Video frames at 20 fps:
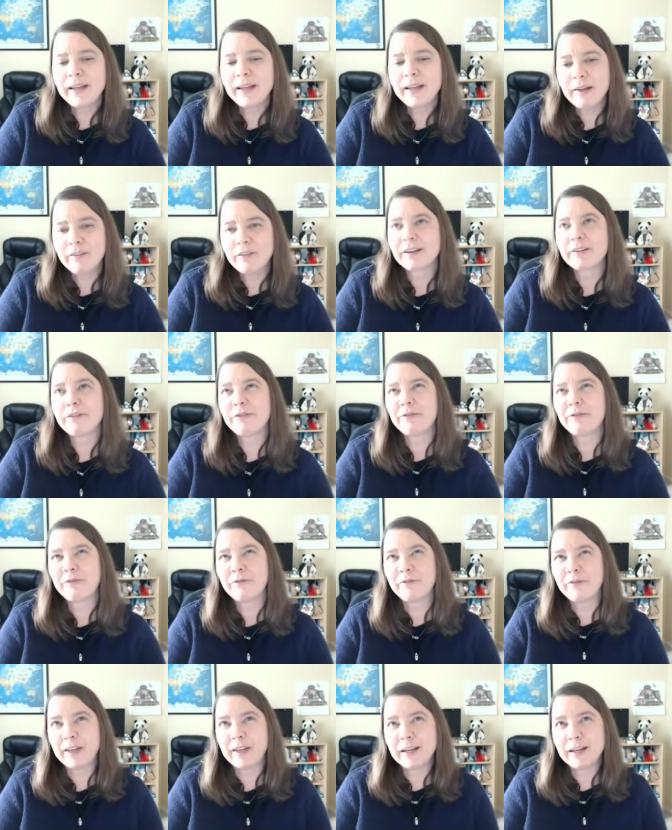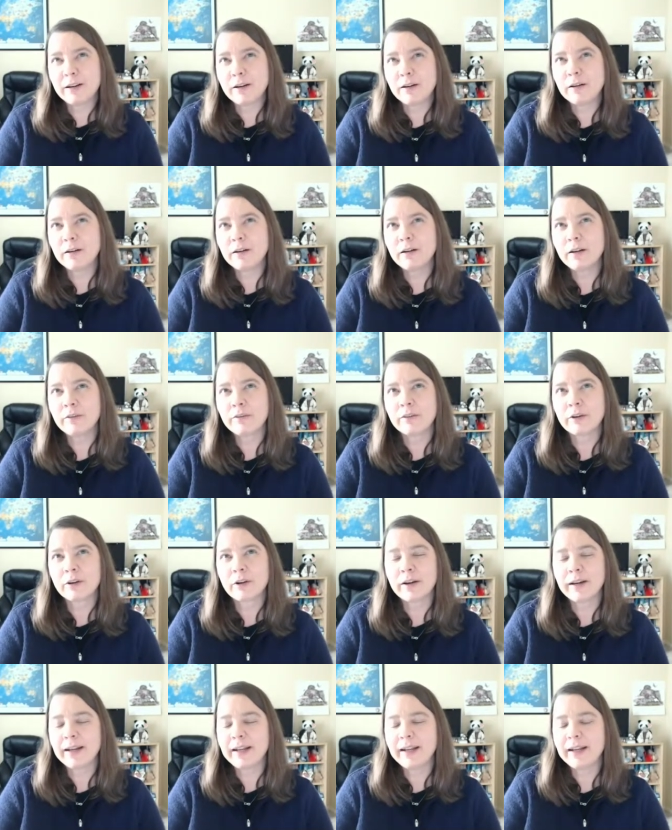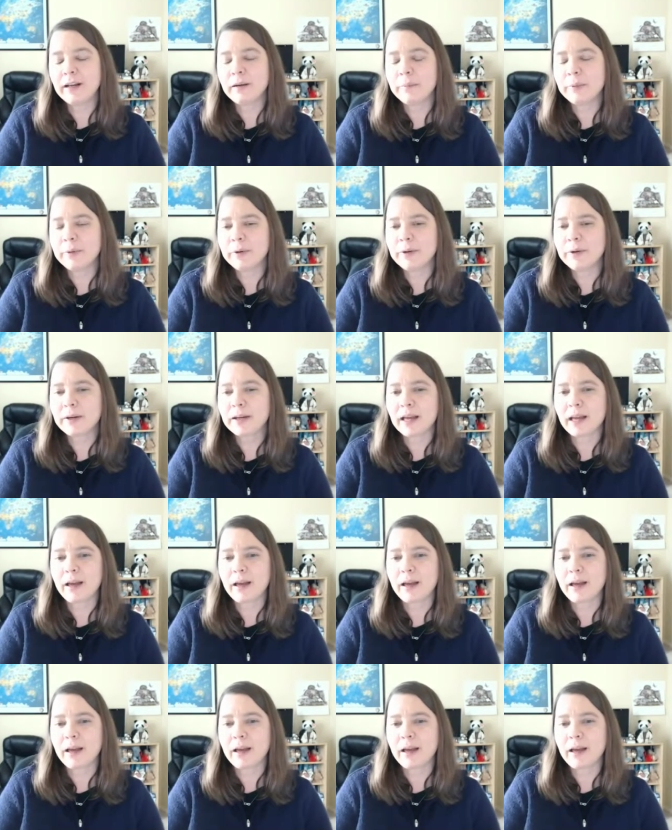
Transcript: have a lot of fear of creating a book.